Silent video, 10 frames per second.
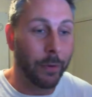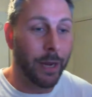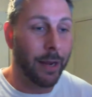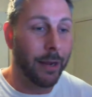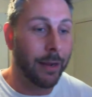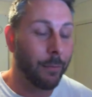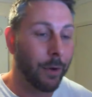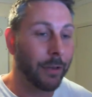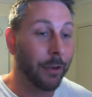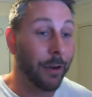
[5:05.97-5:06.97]
And when
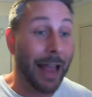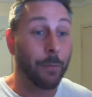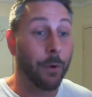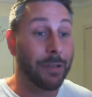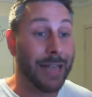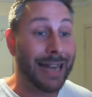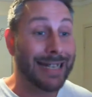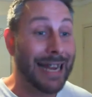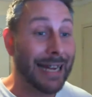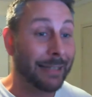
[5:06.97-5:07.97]
I was
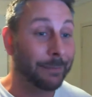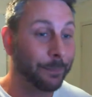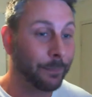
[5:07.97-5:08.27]
18,